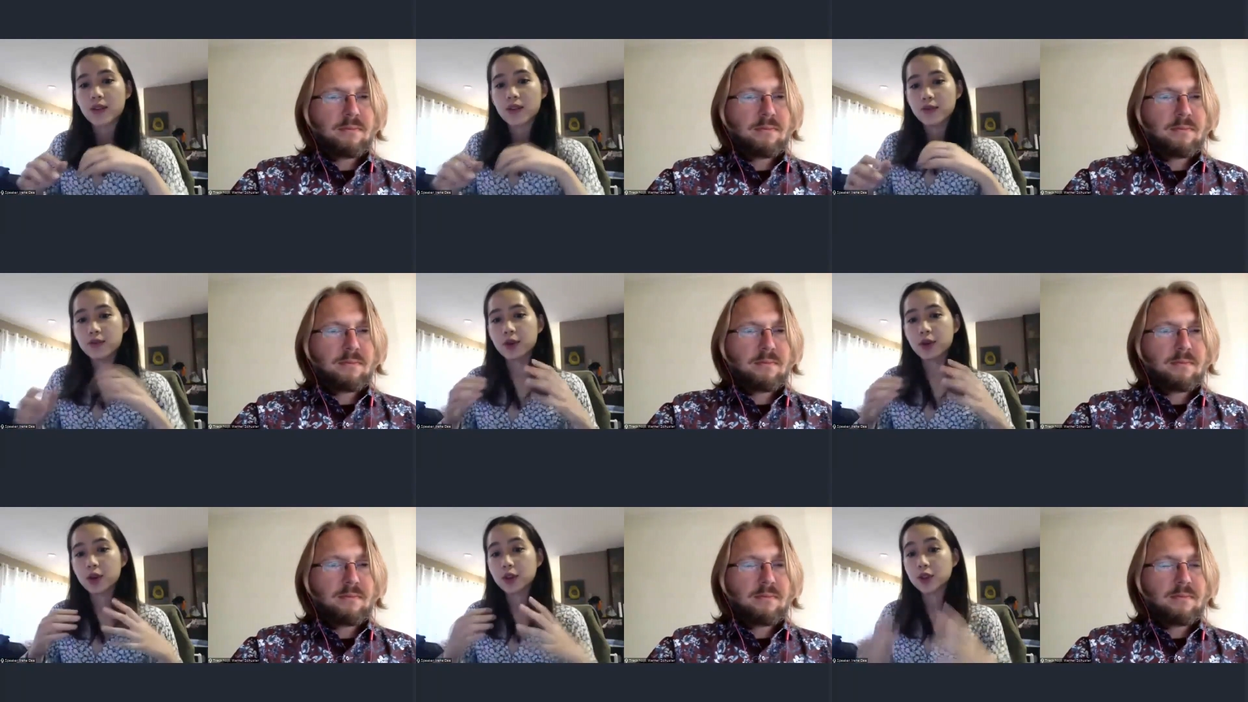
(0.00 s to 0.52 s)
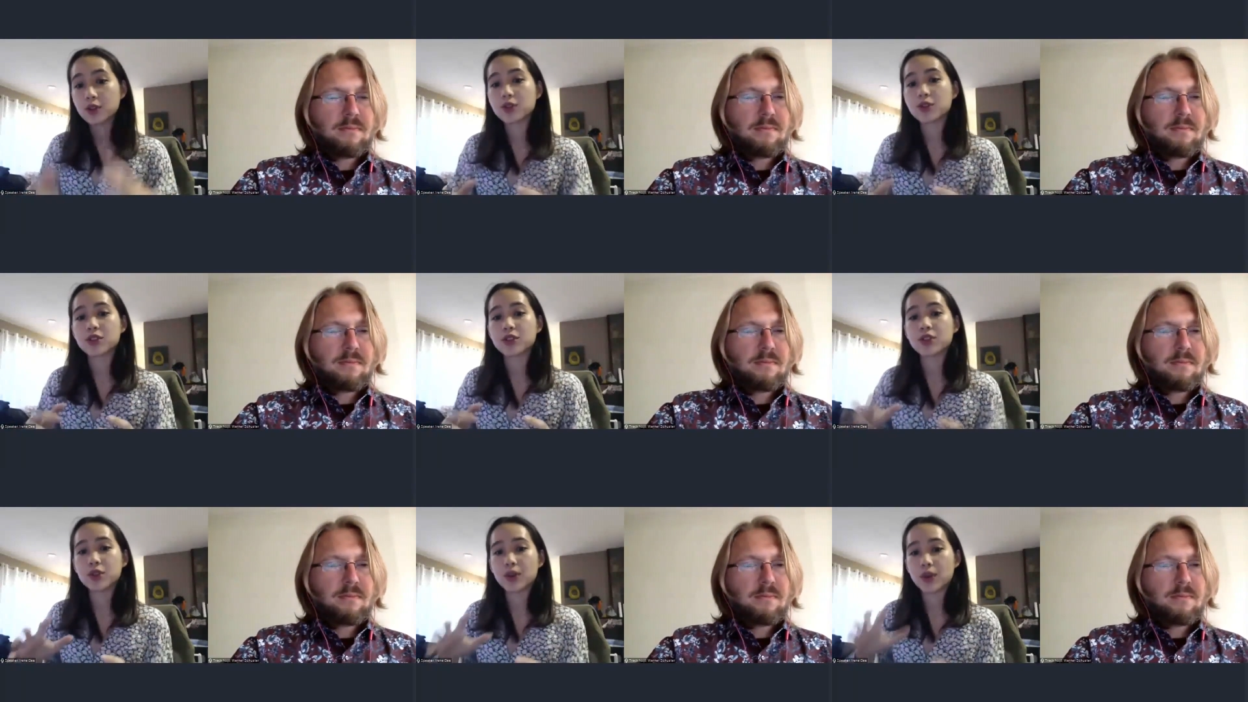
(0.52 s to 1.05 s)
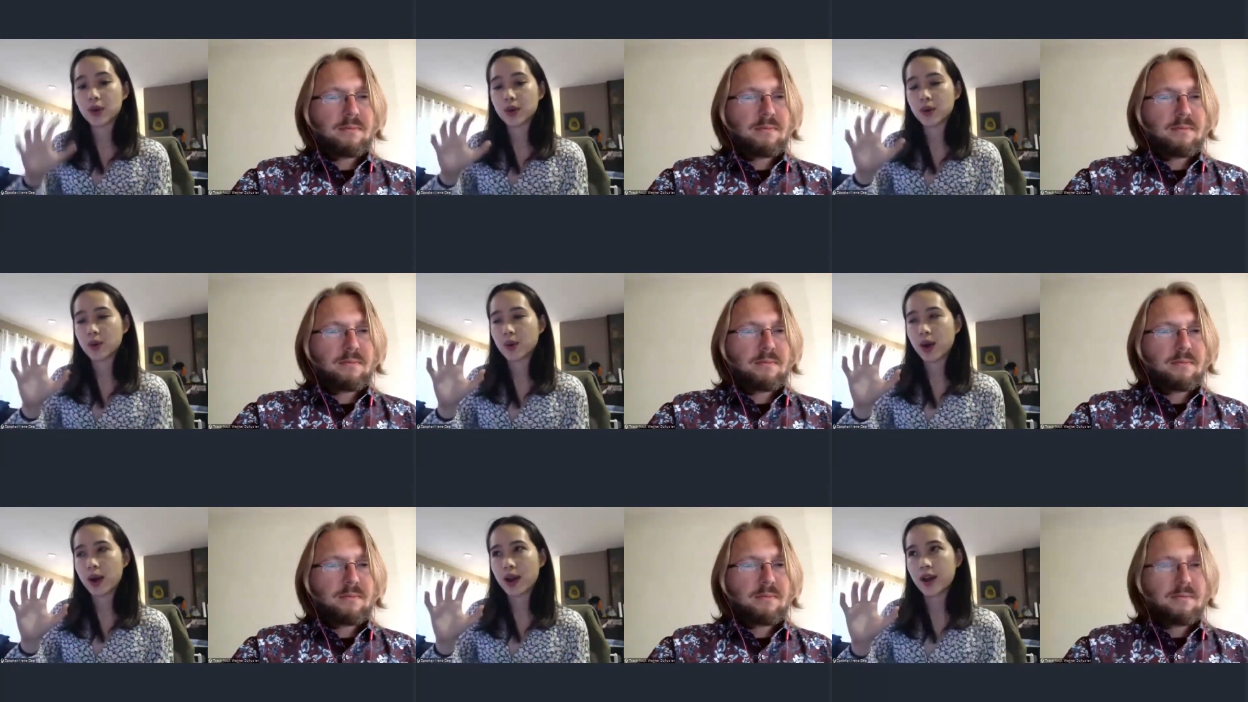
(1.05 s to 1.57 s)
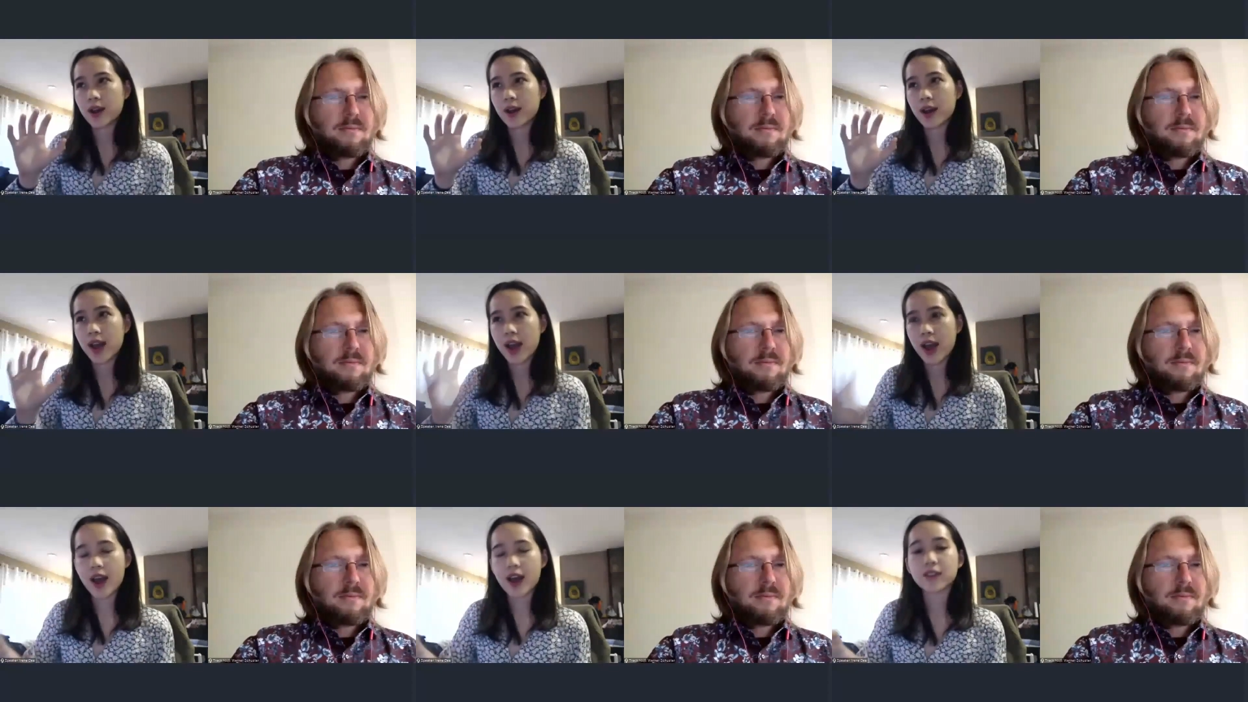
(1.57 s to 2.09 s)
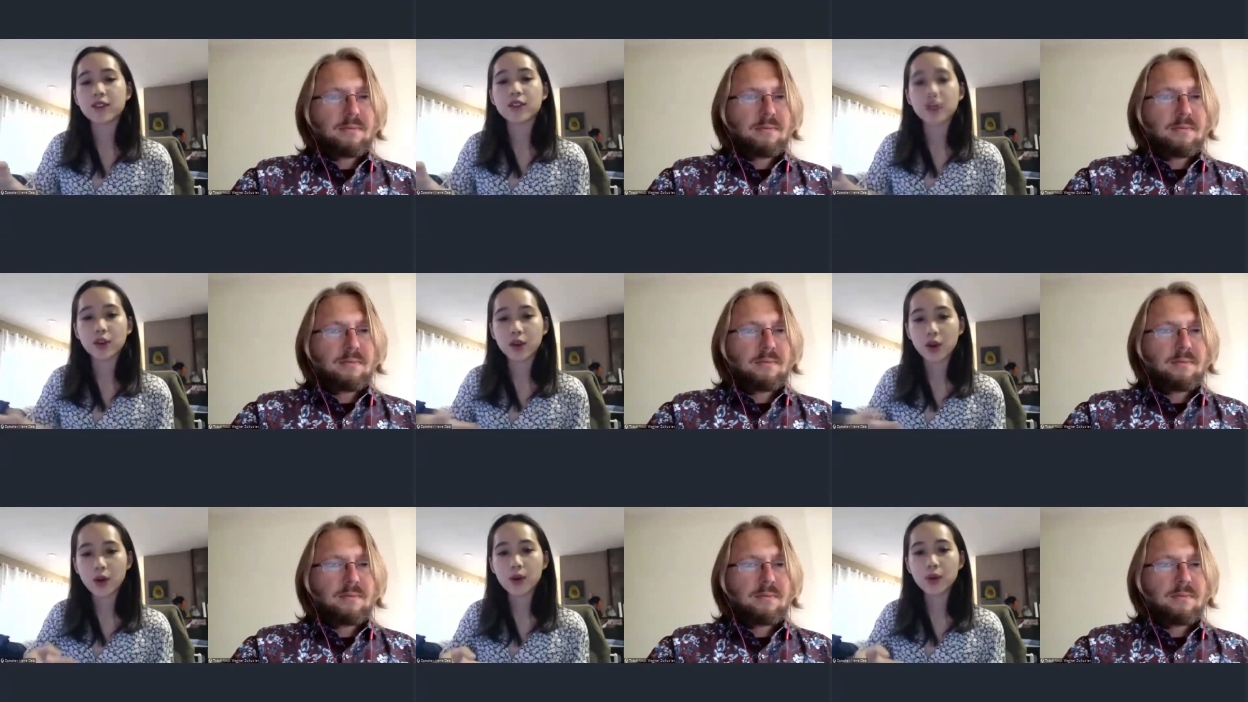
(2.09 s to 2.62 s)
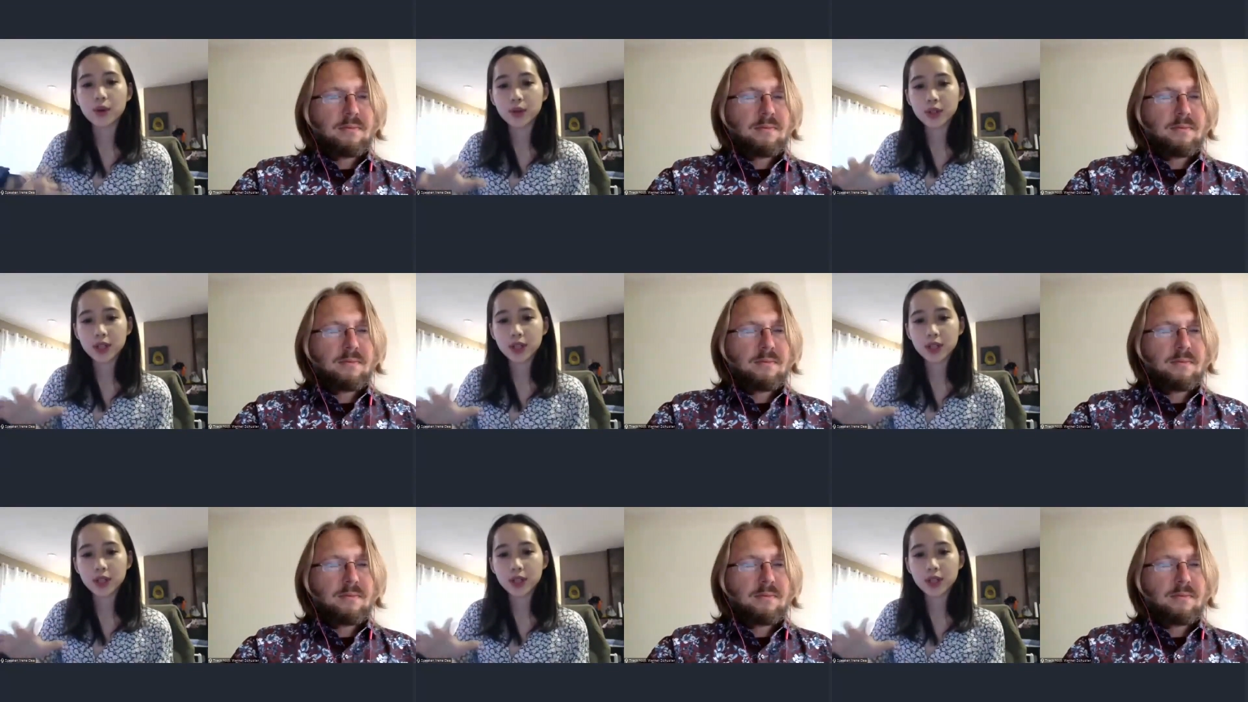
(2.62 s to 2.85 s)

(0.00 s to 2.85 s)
Speaker 1: for users to add their own